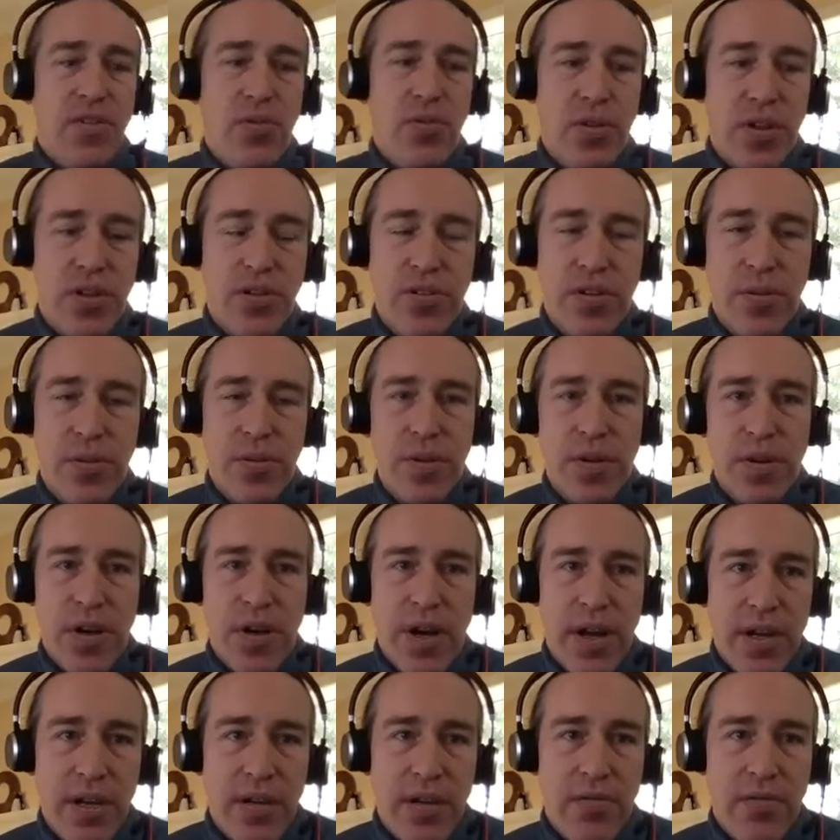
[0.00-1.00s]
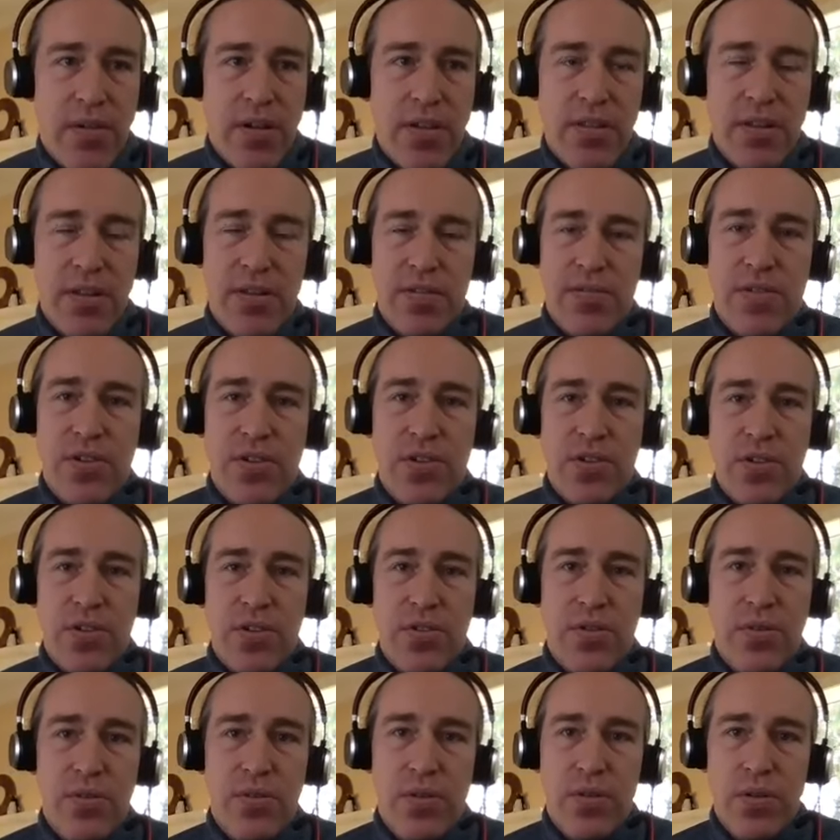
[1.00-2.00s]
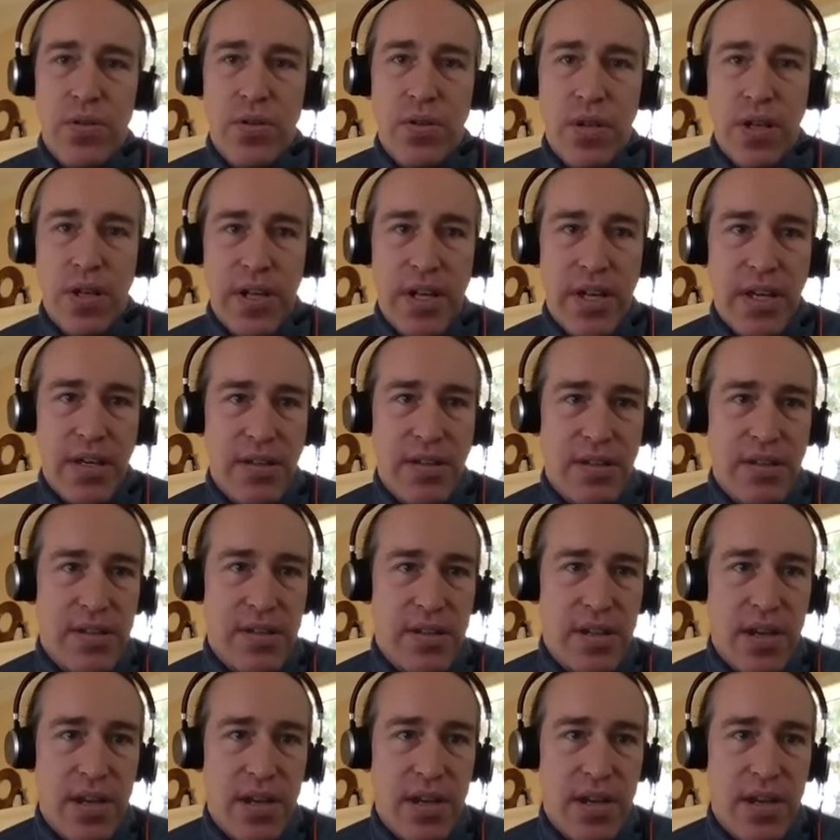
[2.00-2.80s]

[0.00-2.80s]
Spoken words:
contributor, I can run the official tool against